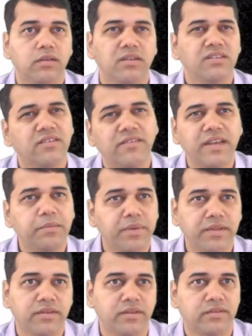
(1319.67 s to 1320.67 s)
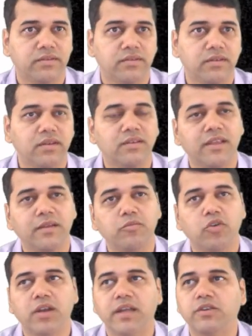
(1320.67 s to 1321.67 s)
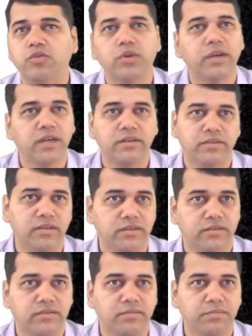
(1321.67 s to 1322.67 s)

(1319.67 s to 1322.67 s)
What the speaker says: It's a very basics. It's like more like 200 series,